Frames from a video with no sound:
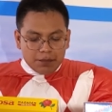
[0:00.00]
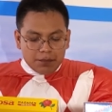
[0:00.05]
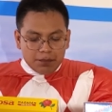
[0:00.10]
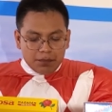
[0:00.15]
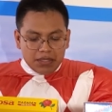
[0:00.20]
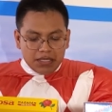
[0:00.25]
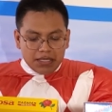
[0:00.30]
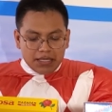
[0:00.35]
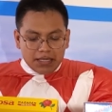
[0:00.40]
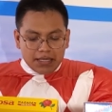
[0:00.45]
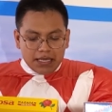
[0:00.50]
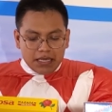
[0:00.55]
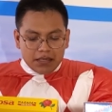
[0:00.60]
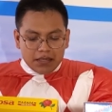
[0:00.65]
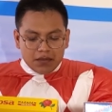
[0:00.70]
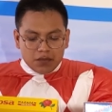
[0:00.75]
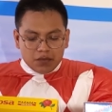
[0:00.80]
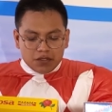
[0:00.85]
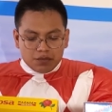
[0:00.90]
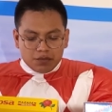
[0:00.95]
peanut candy
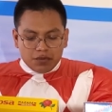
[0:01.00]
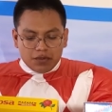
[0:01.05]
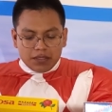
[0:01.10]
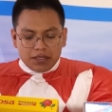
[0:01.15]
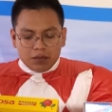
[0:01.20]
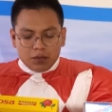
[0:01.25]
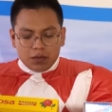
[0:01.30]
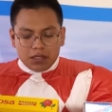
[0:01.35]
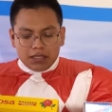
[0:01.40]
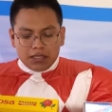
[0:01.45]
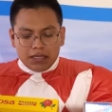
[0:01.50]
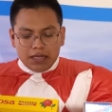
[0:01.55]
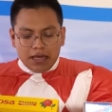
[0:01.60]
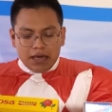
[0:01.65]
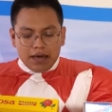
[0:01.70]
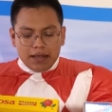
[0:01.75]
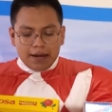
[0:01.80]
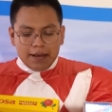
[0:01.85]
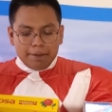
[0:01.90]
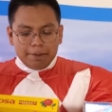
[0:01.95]
was born in
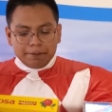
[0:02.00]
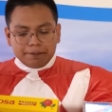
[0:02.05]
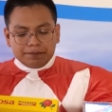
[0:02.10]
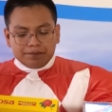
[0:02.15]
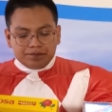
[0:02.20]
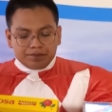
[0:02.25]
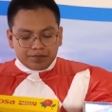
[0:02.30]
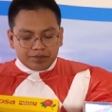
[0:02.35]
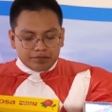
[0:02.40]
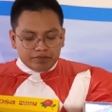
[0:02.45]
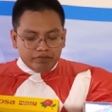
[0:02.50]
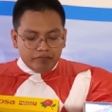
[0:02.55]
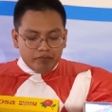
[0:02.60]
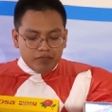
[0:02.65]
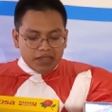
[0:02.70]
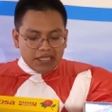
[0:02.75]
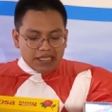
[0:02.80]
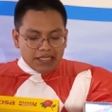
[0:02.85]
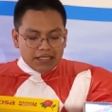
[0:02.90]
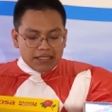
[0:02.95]
Guadalajara
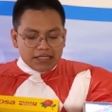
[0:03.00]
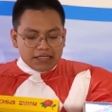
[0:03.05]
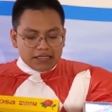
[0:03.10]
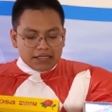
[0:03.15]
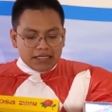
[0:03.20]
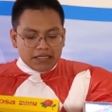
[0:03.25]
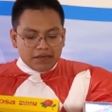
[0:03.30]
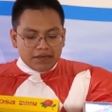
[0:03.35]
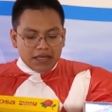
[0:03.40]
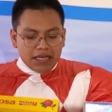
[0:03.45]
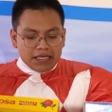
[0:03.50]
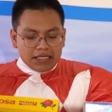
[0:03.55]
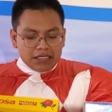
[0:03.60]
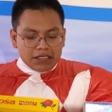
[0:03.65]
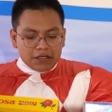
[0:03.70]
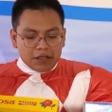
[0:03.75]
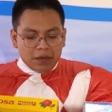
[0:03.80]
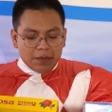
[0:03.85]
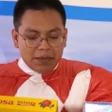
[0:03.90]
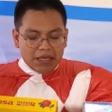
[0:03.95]
in the state of
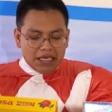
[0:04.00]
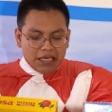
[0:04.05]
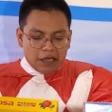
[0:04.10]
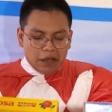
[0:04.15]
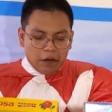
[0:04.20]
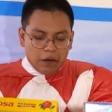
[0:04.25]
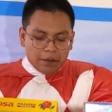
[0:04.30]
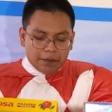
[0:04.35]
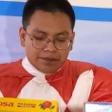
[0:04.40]
Jalisco, Mexico.